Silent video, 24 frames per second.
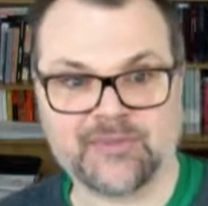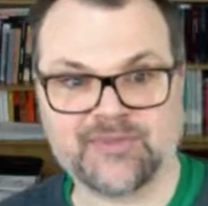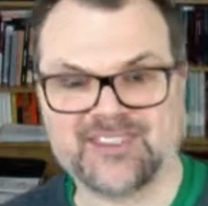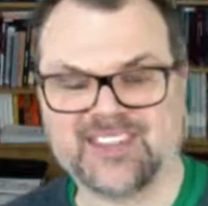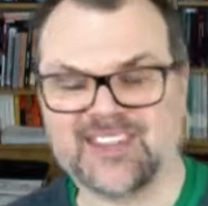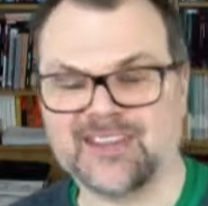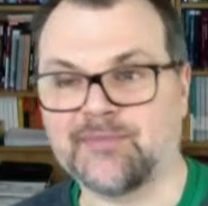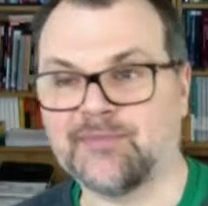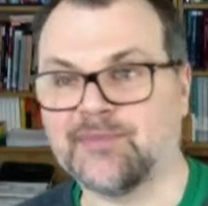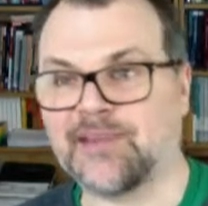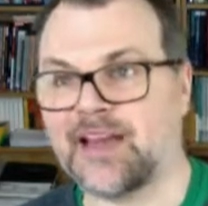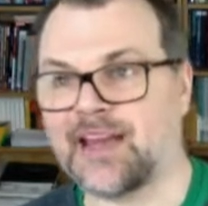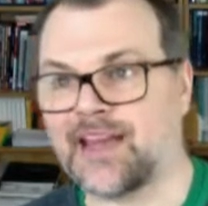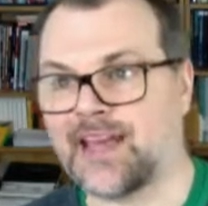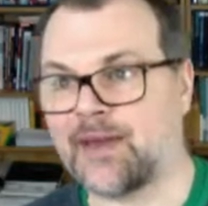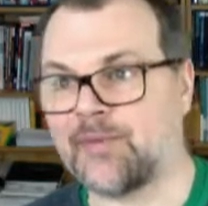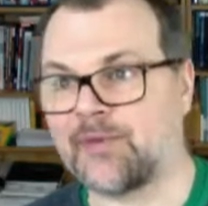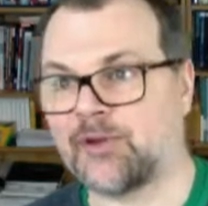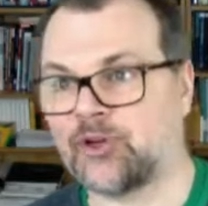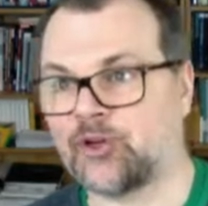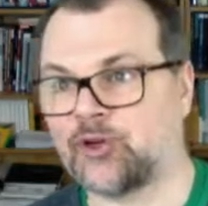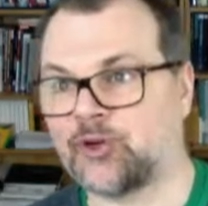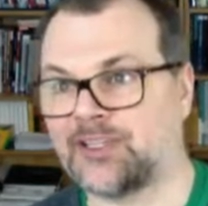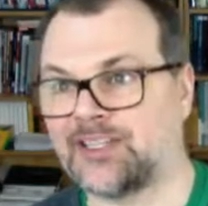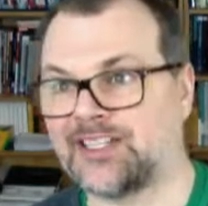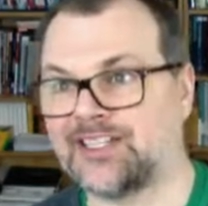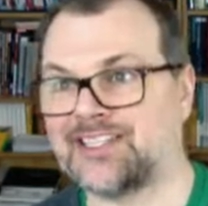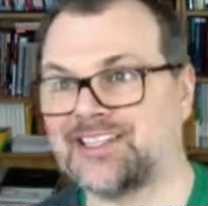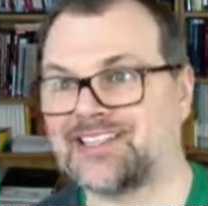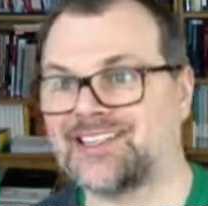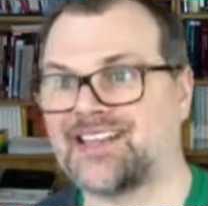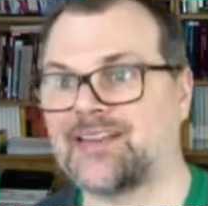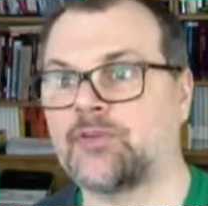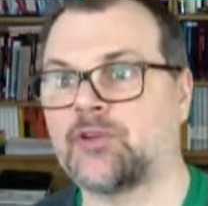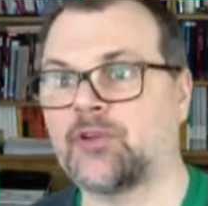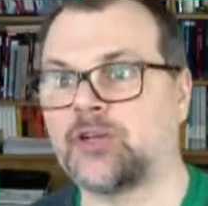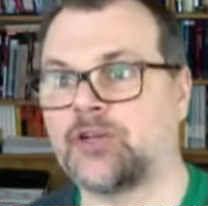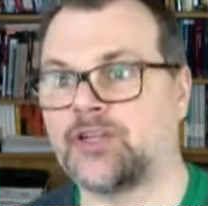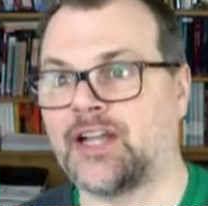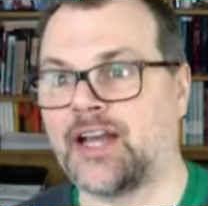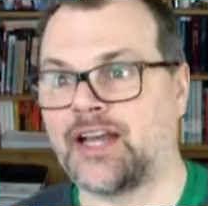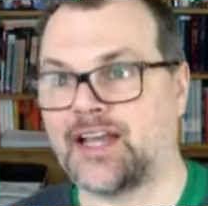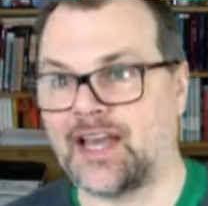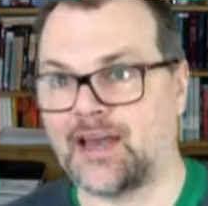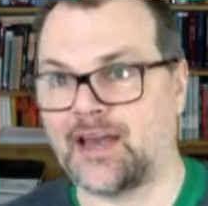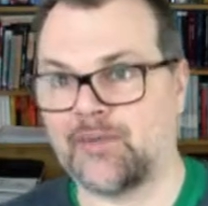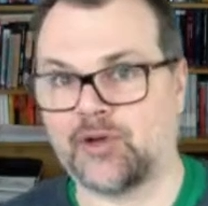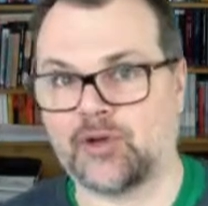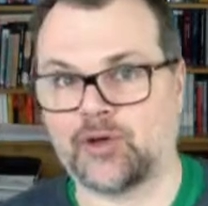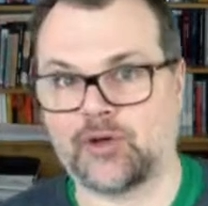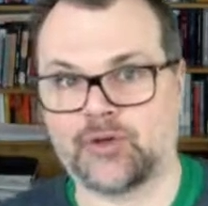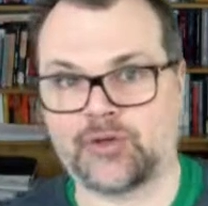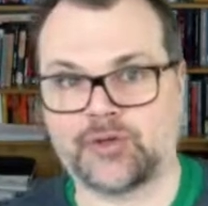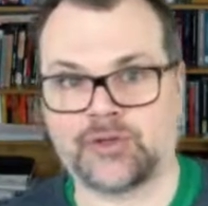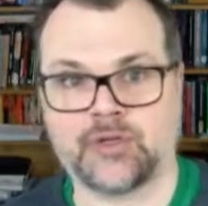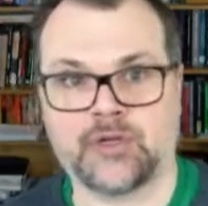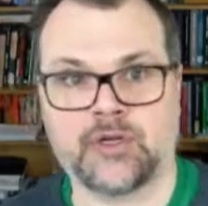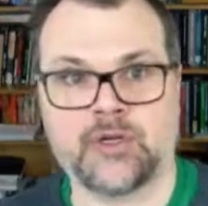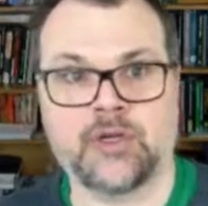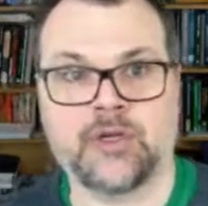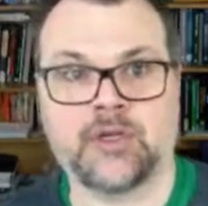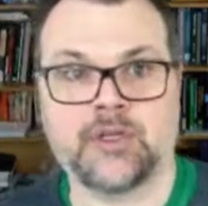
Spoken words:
same diameter, or at least similar diameters.